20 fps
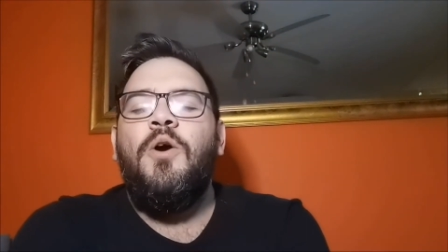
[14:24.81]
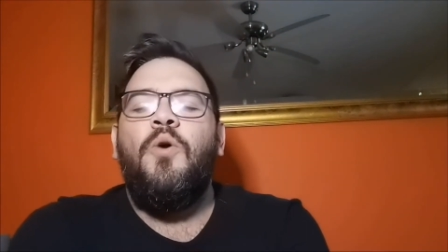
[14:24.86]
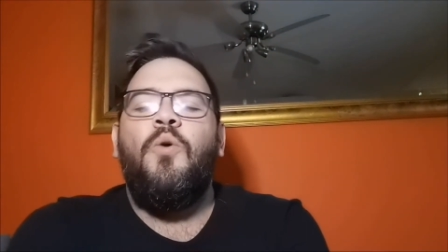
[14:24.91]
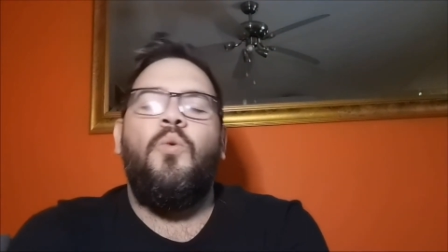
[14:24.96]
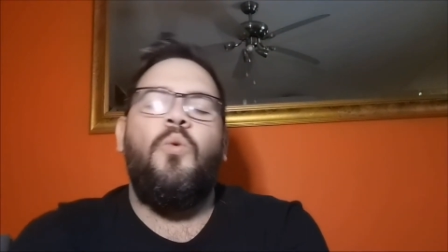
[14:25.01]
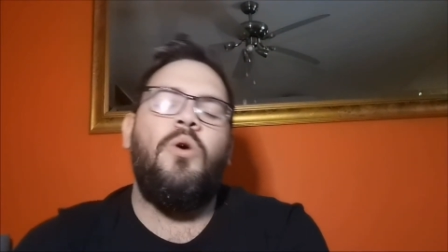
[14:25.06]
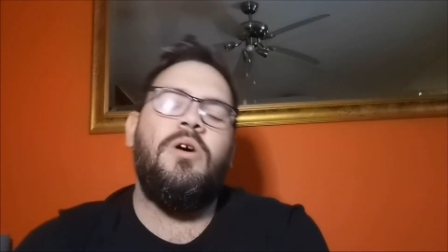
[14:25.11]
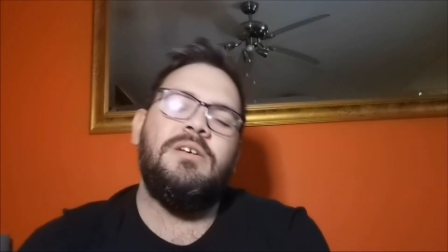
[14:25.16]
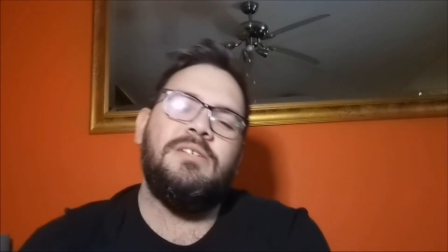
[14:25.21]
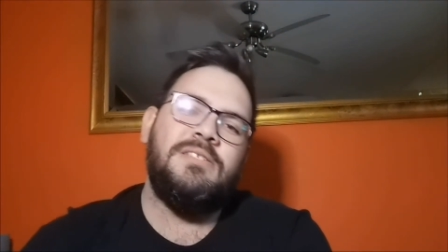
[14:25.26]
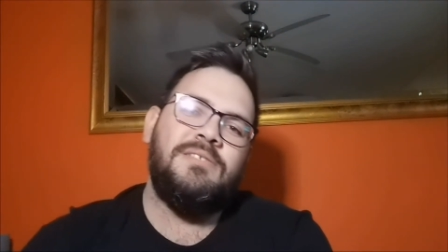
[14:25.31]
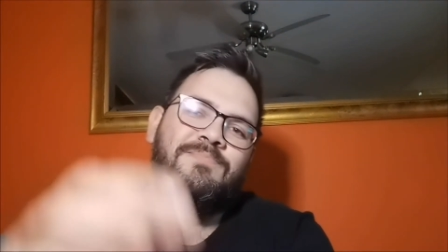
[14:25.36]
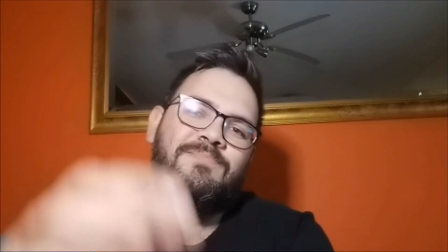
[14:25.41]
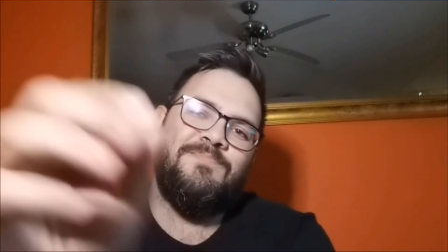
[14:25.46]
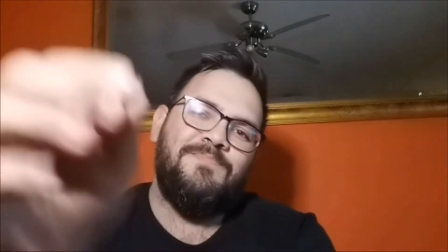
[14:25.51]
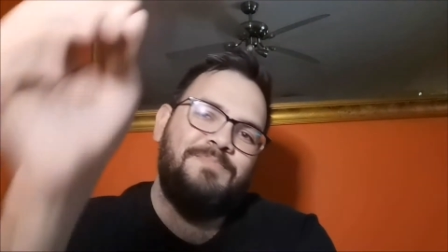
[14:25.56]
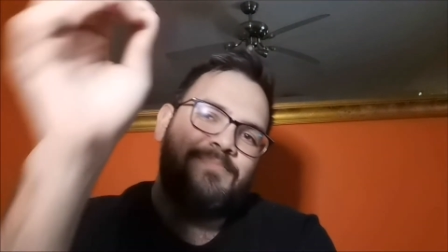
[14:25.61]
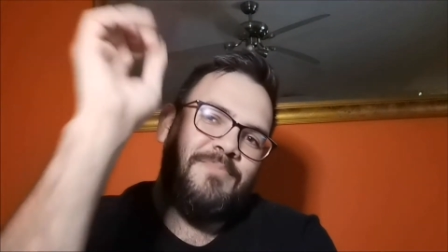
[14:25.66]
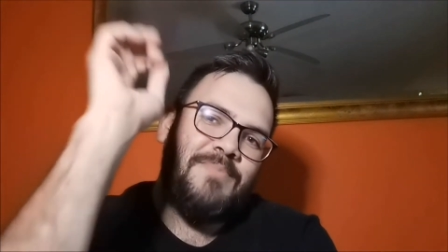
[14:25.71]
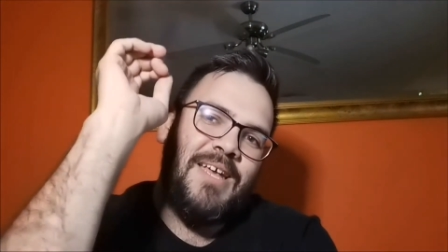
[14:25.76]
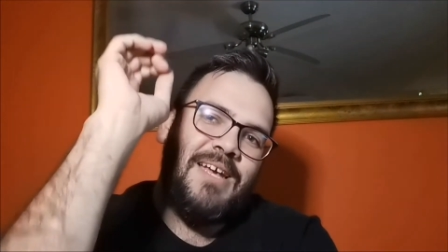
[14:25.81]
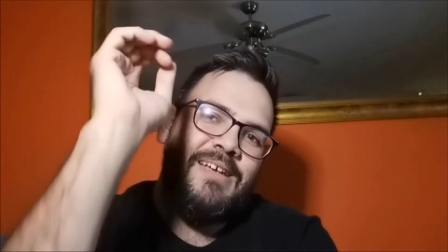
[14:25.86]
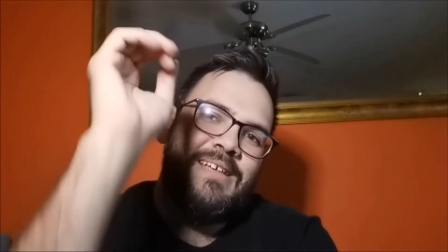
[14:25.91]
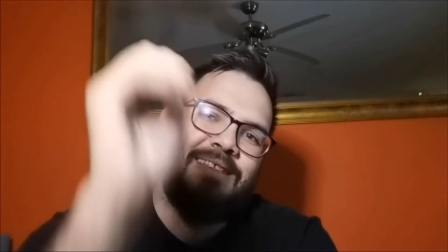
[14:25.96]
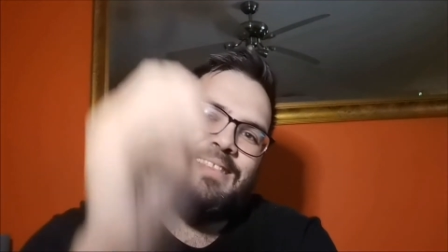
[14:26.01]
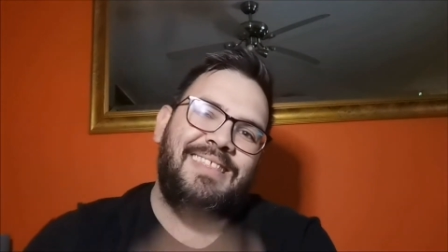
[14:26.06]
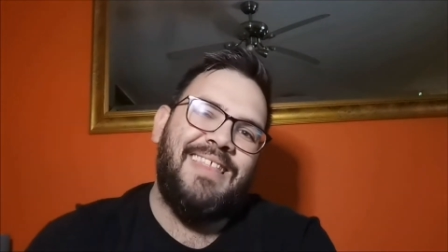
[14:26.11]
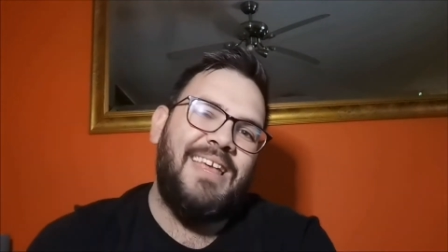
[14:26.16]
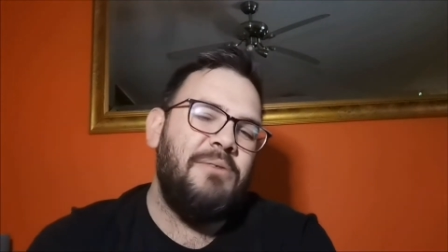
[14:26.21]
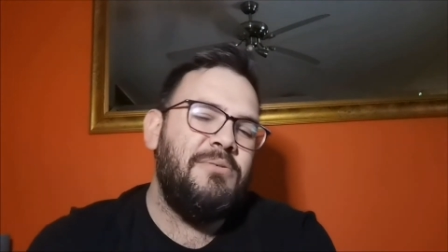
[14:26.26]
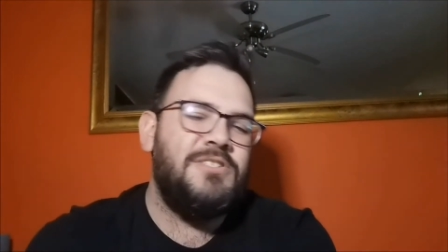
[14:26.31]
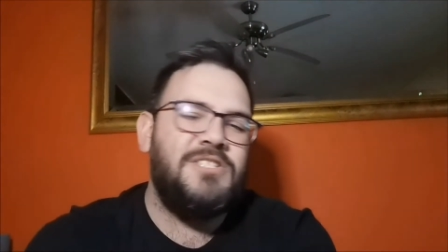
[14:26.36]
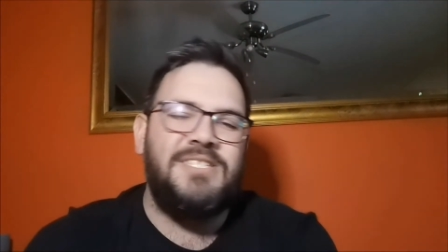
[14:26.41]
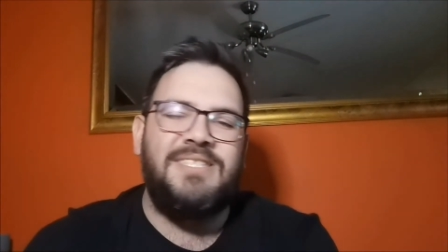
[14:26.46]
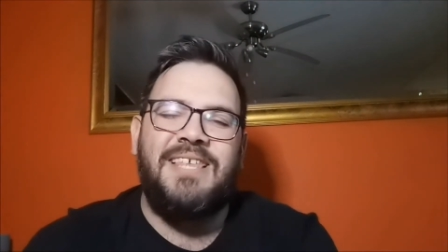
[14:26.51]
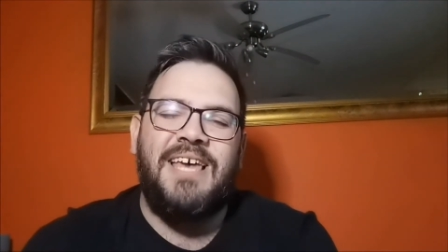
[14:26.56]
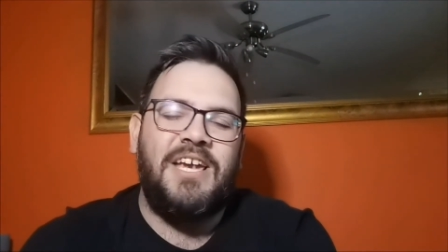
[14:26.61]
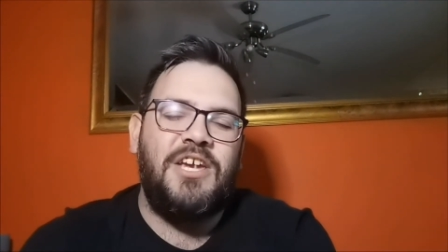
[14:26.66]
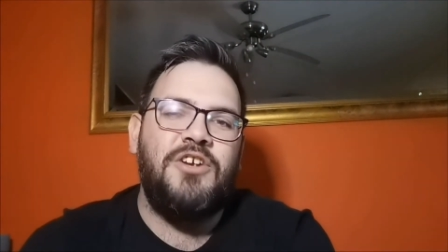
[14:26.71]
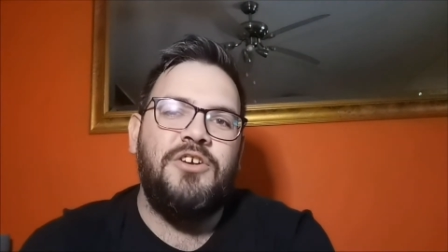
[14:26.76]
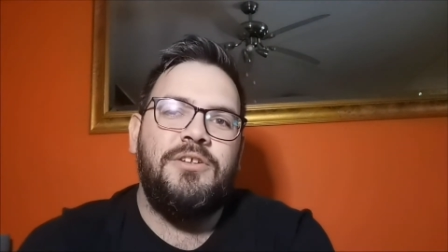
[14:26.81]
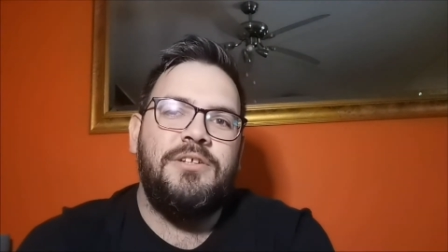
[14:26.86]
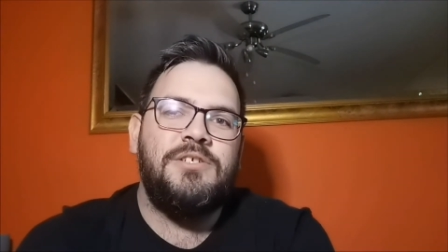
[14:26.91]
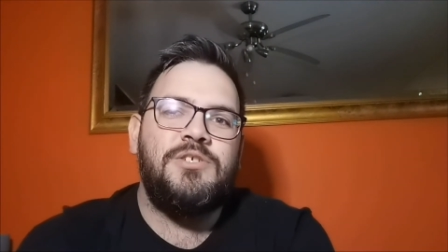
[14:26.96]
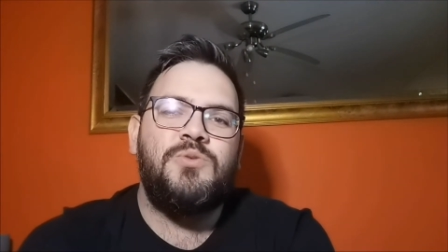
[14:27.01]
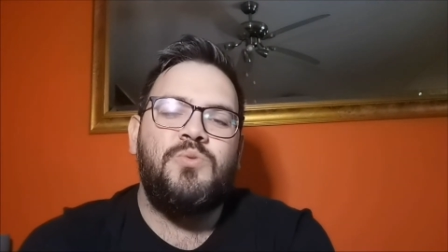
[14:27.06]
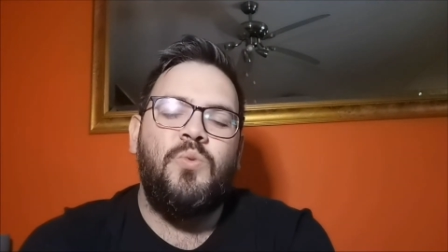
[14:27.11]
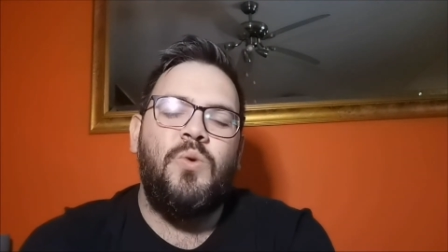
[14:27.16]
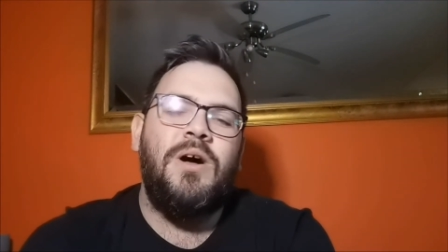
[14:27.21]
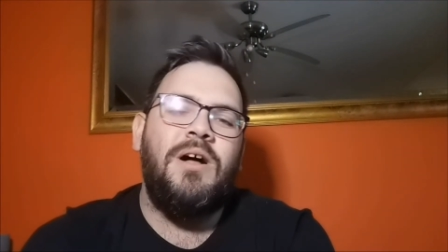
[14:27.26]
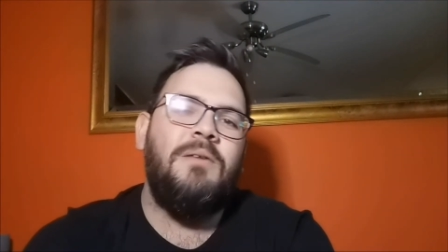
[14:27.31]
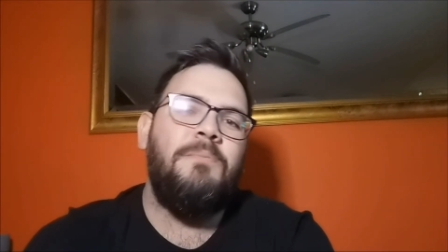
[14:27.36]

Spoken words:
they were just that good as well.